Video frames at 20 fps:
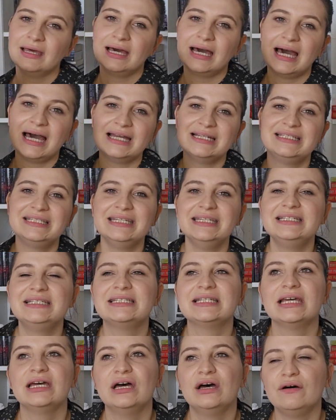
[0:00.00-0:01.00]
I did
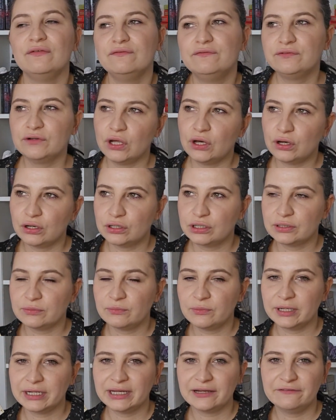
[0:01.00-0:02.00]
vlog
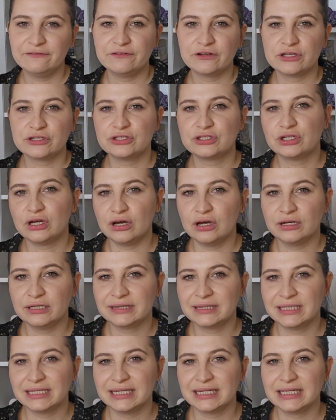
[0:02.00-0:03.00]
when I first started
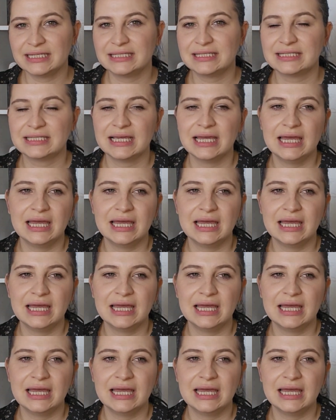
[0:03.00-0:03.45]
this.